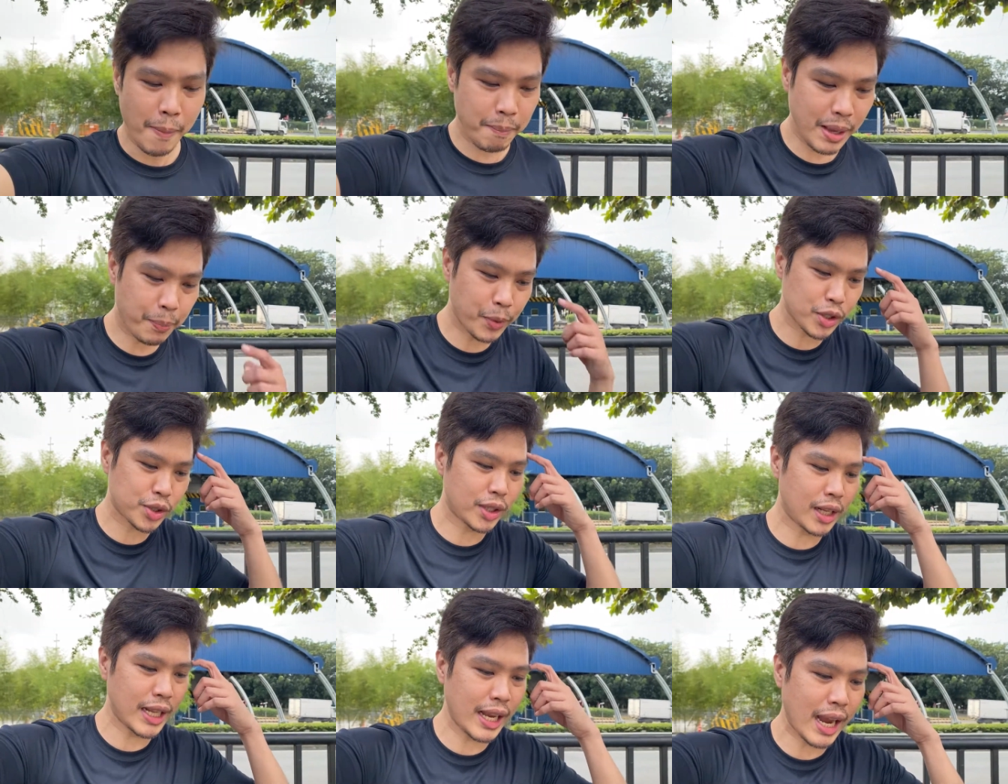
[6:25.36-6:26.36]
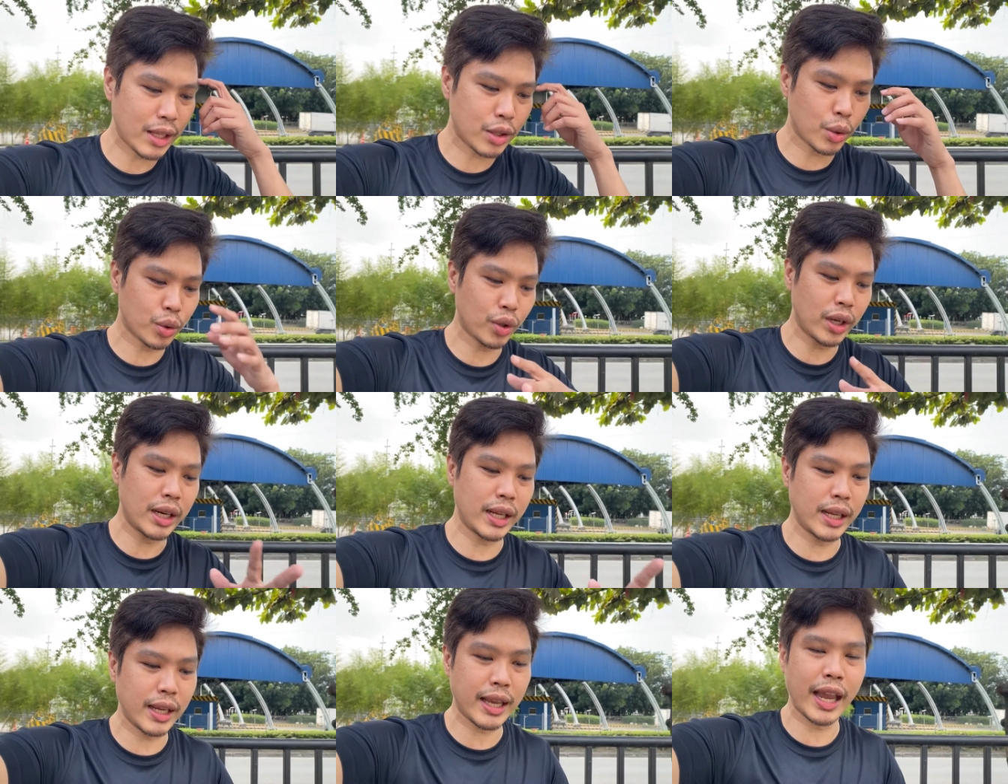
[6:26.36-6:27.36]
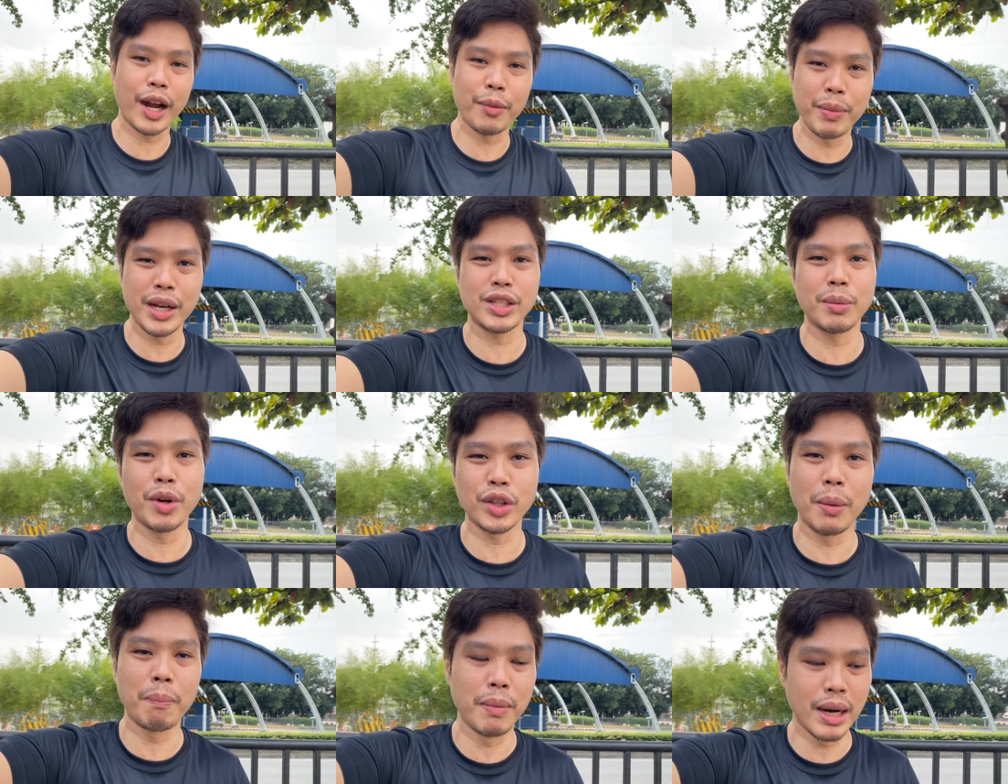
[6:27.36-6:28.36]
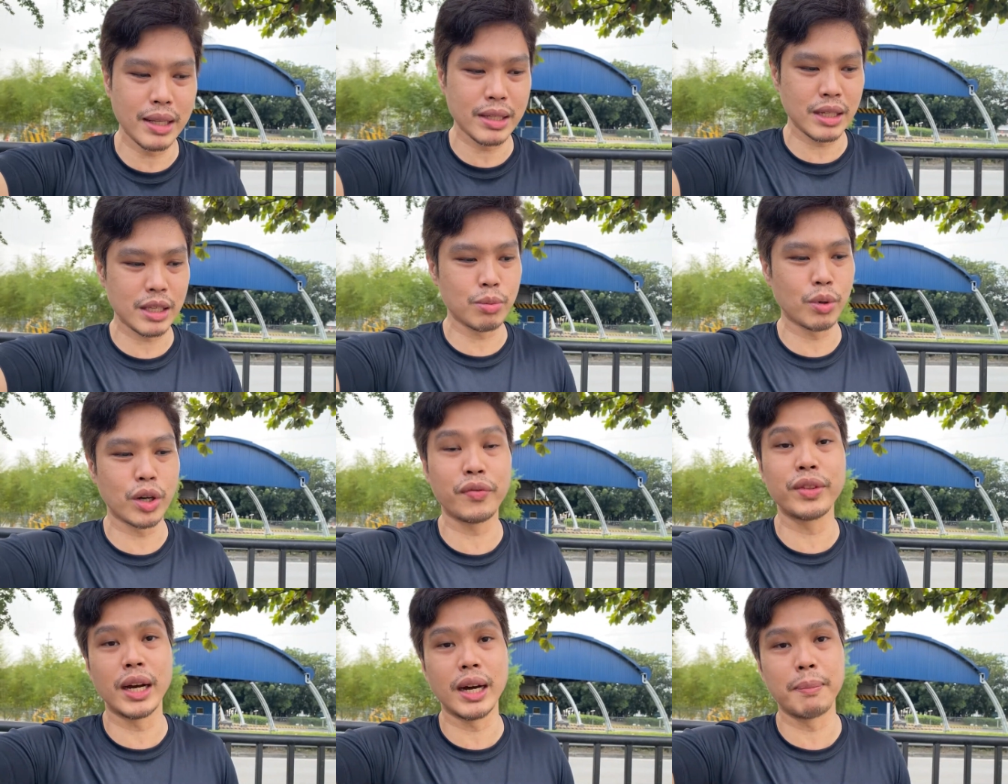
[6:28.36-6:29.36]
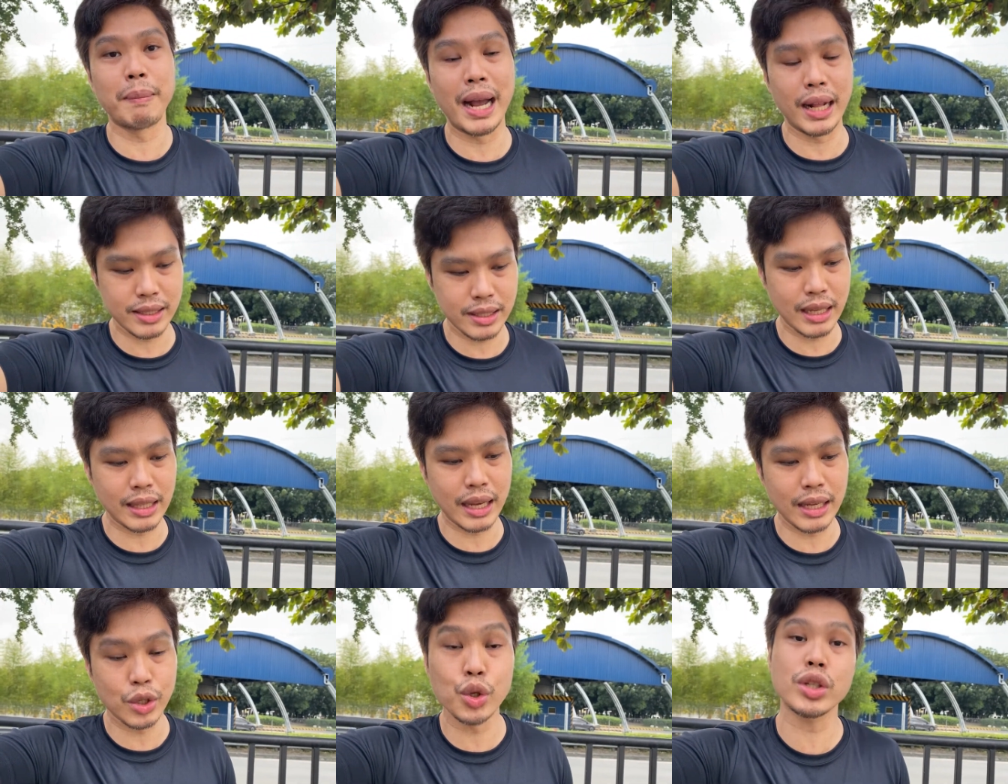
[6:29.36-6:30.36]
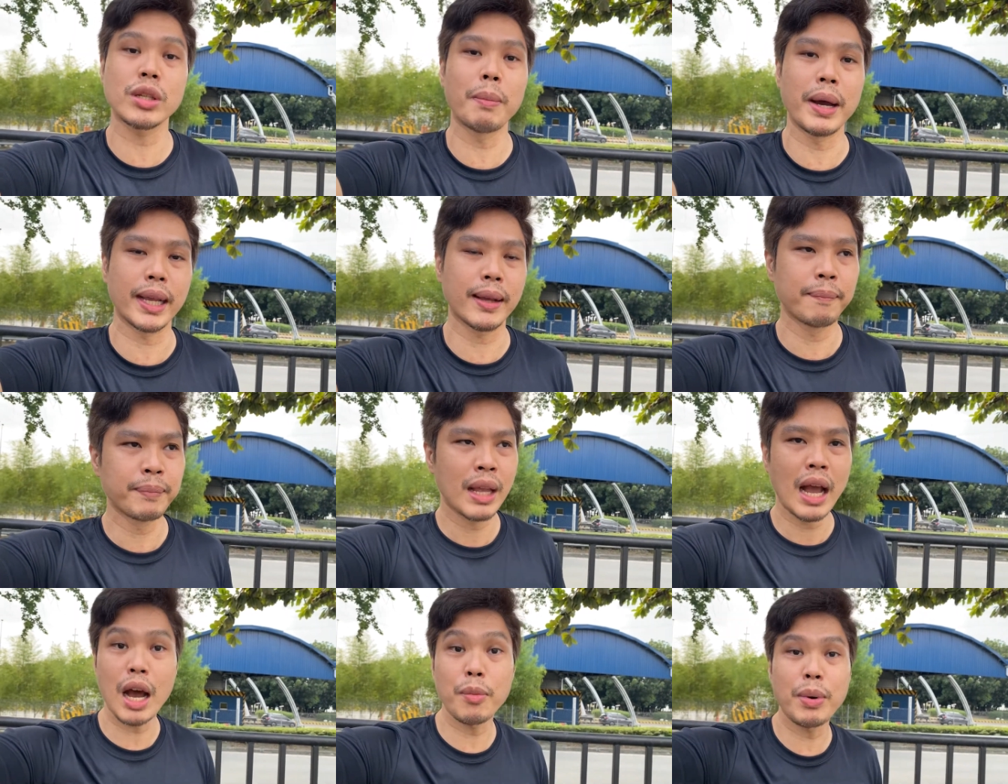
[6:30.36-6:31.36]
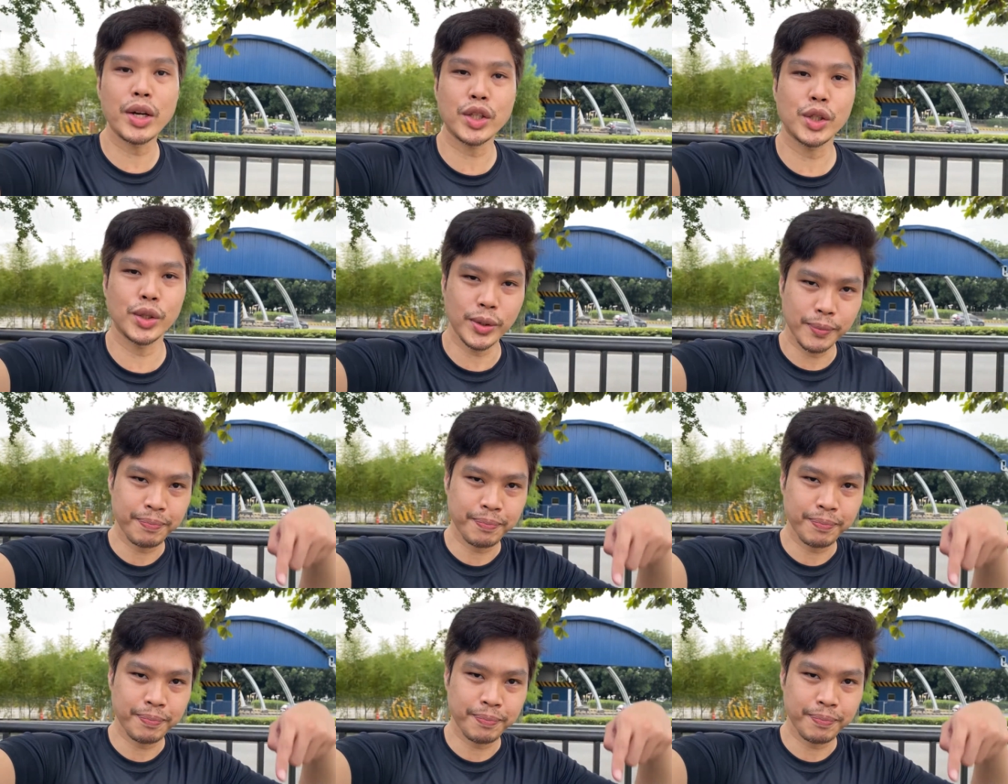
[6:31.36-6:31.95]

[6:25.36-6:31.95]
Me personally, I don't really care much about the months. It's more of the miles that I use the bike. How about you?